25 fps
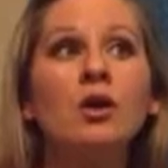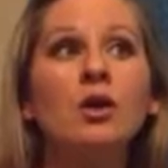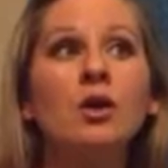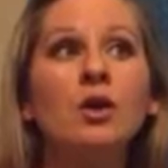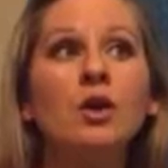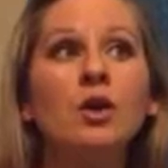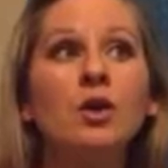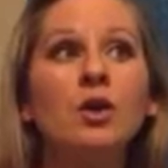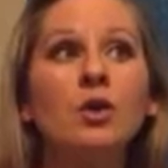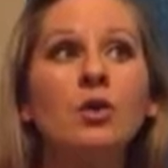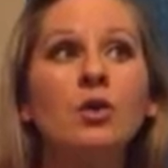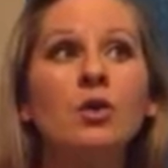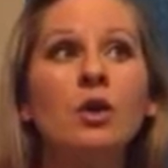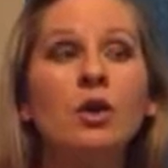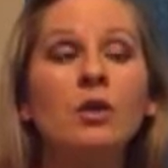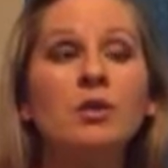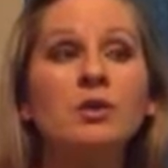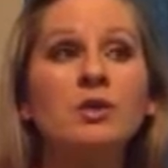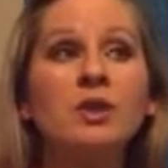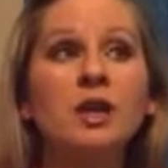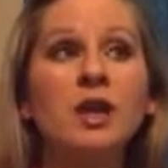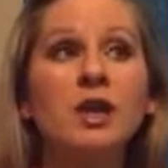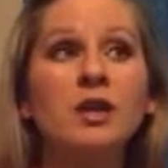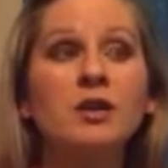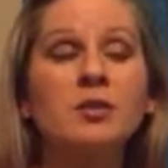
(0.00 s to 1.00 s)
I
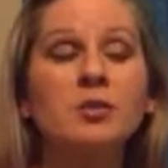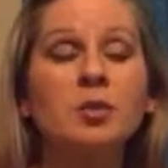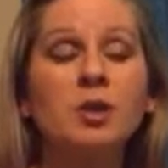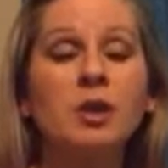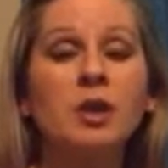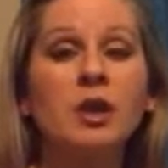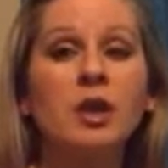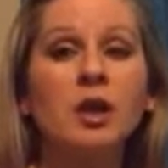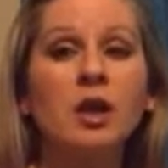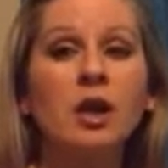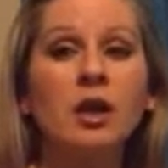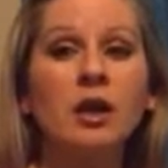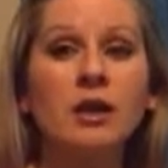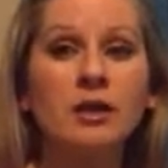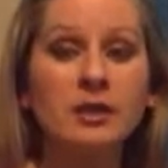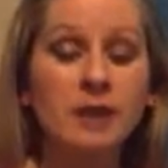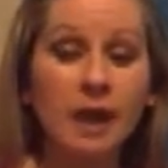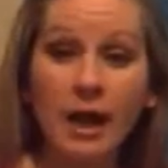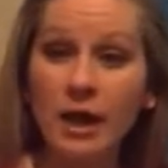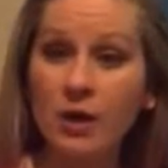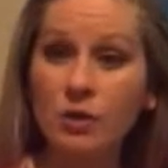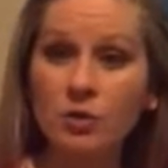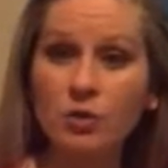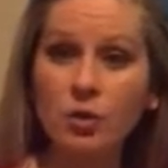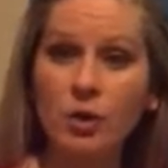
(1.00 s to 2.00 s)
was asked by a client,
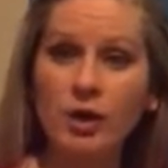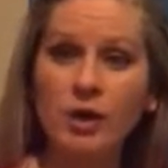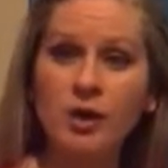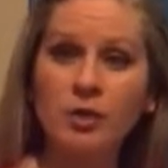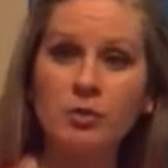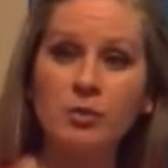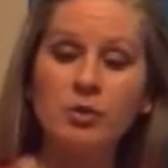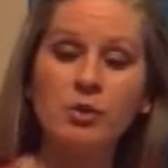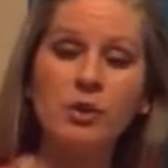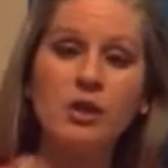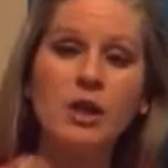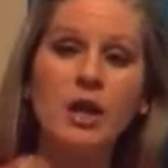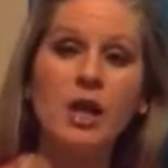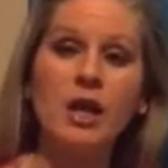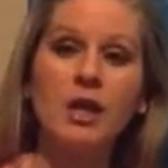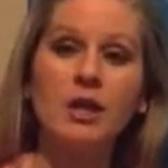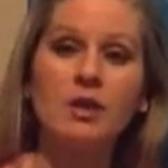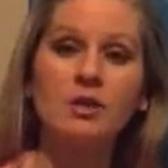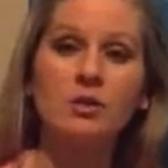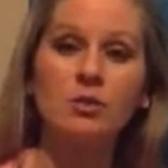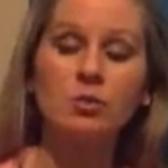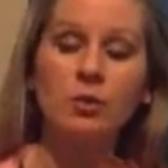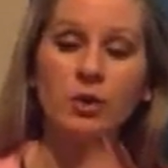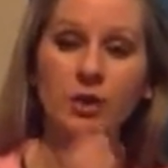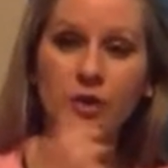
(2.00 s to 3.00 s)
how do I
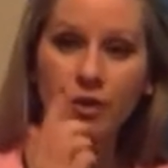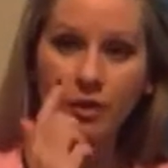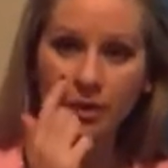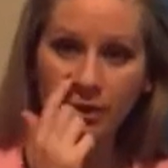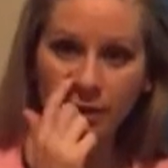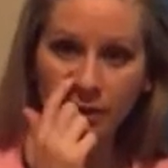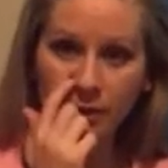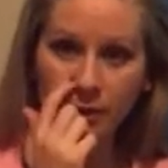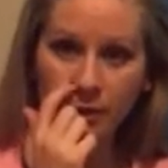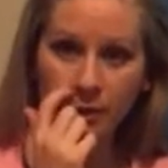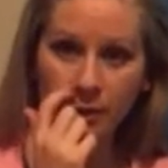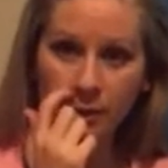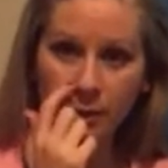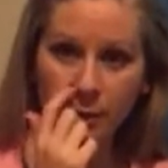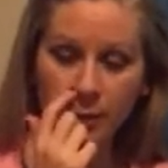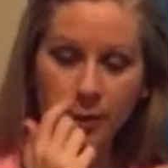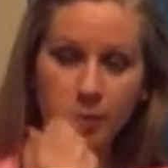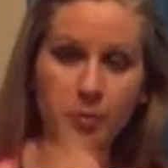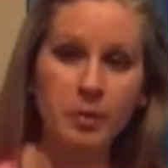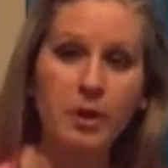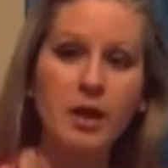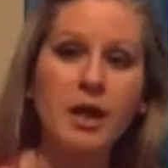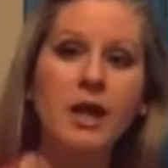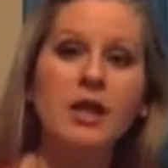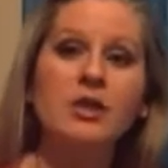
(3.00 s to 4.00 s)
communicate with
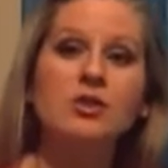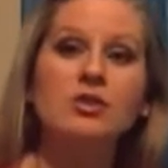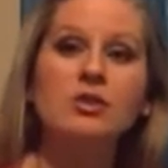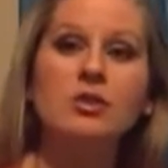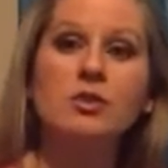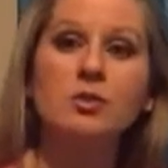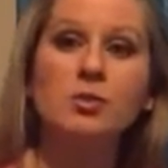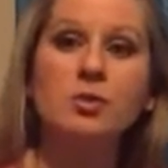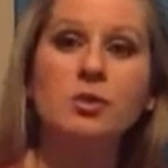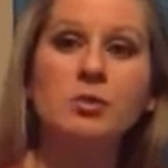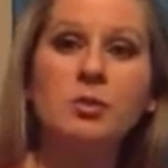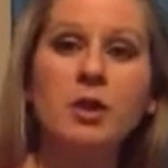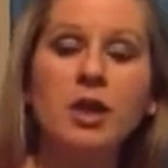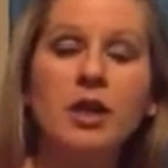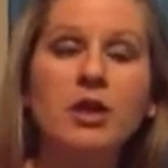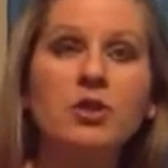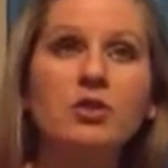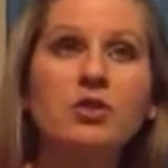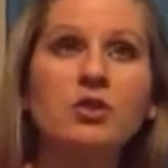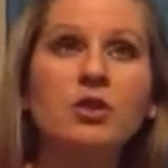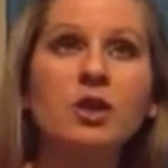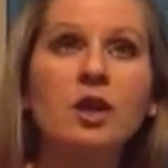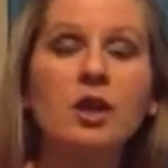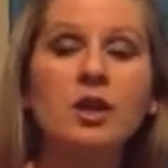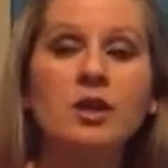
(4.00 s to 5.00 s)
my angels, with my
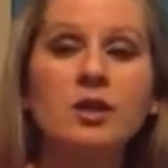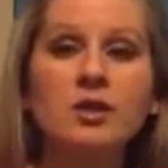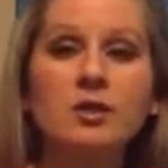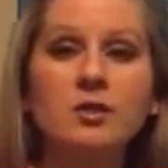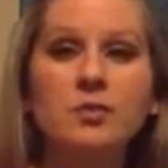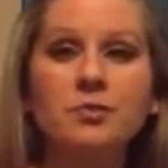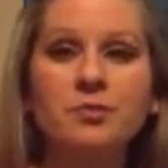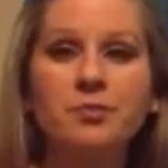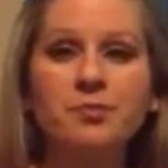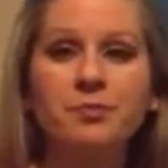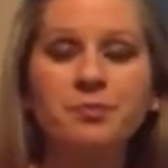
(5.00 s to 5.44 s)
angel guides?